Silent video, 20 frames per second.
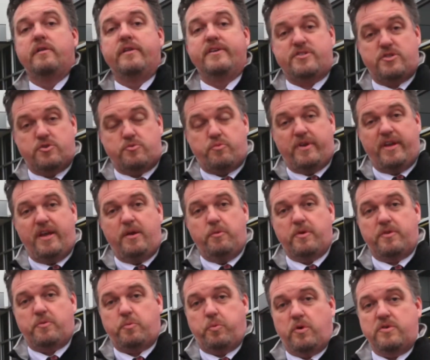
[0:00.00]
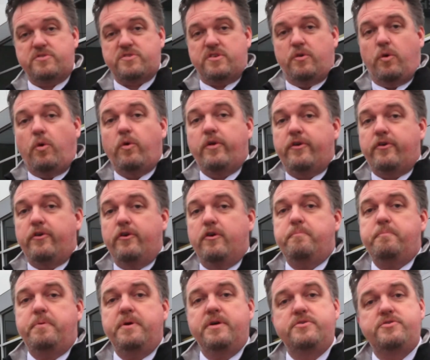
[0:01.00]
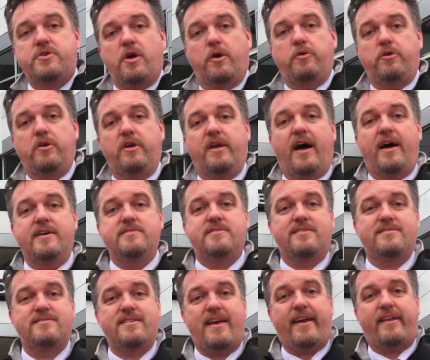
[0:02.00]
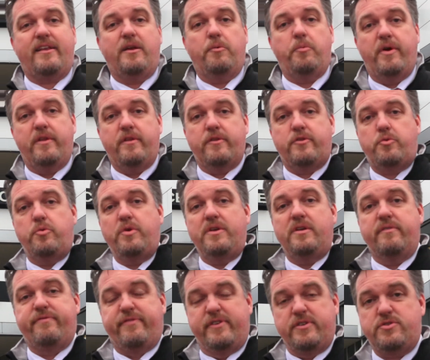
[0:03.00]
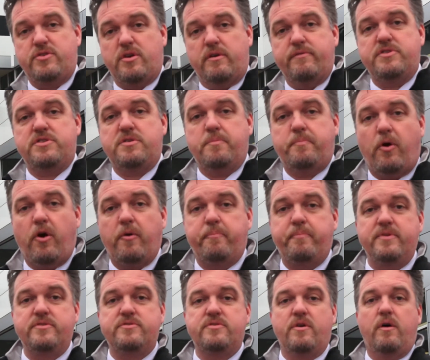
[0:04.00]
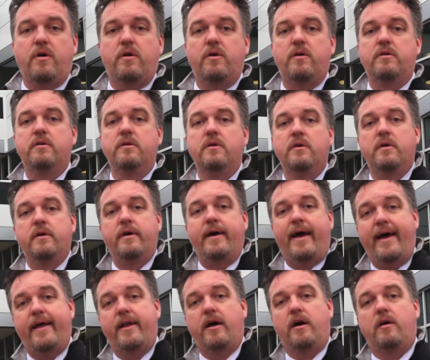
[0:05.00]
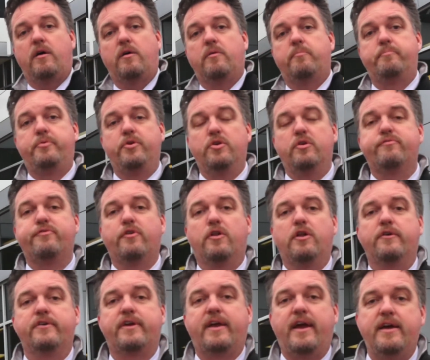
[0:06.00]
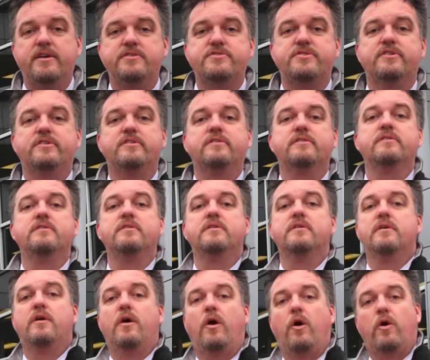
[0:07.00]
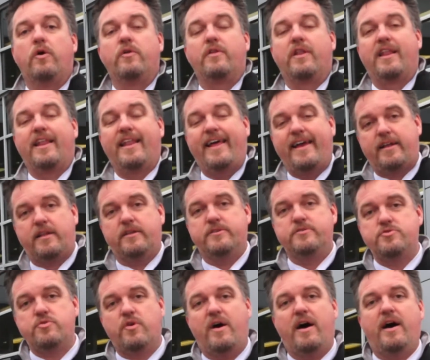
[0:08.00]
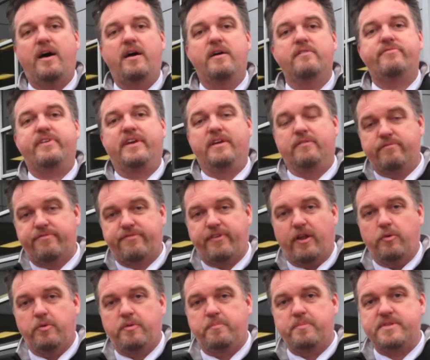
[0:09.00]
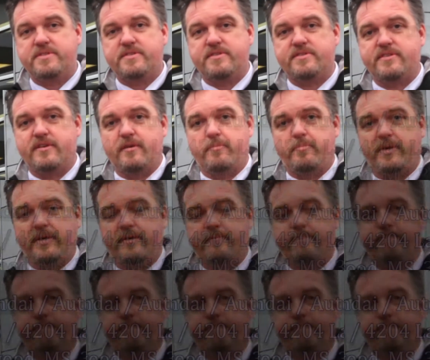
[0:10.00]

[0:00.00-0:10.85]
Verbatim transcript: This is Renier with Wilson Auto Group, showing you guys exactly where the three different service departments are at our beautiful location on Lakeland Drive in Flowood, Mississippi.